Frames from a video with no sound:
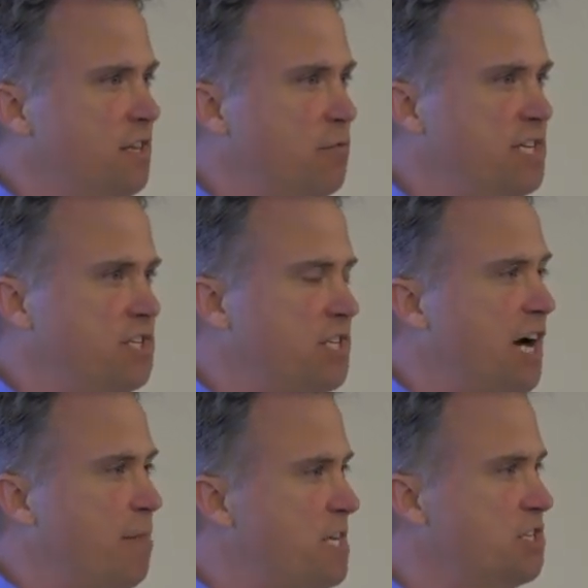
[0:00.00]
that we
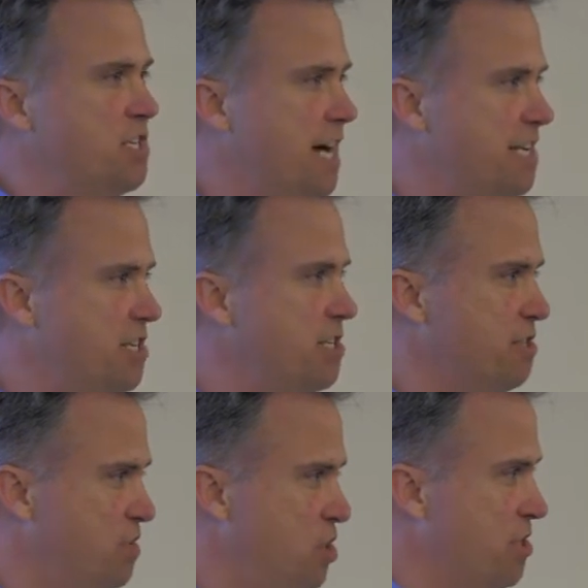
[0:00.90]
stop this nonsense
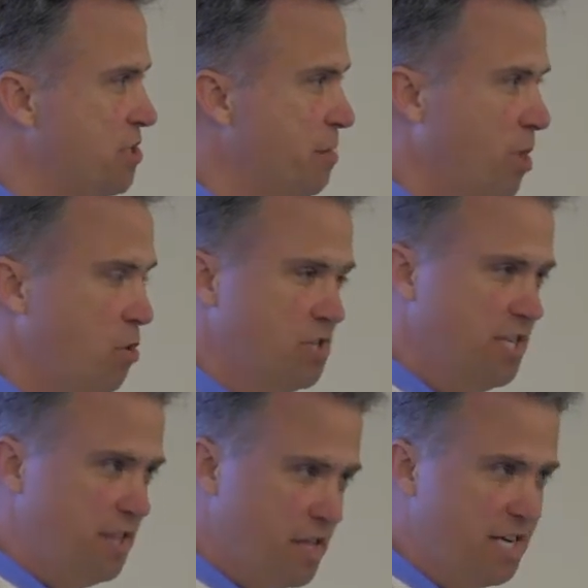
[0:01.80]
of just
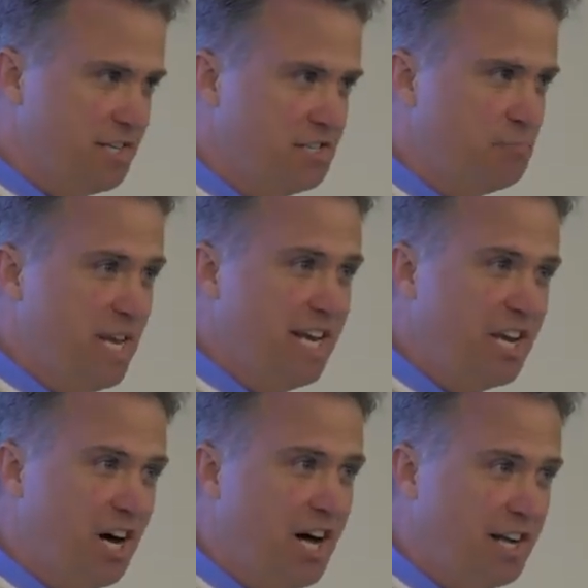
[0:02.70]
opposing the things
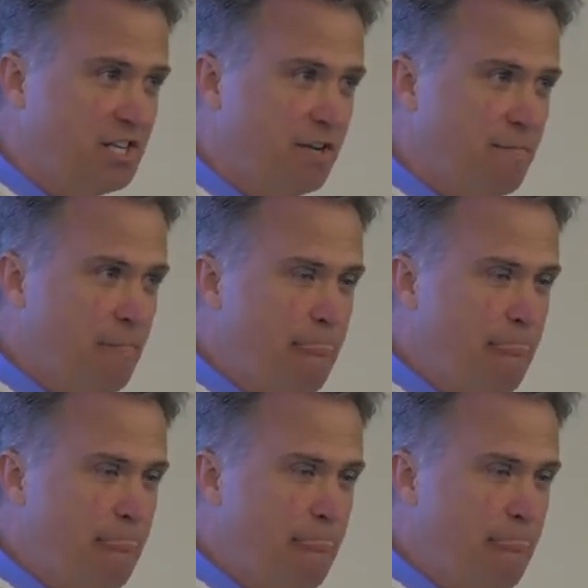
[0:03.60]
being cut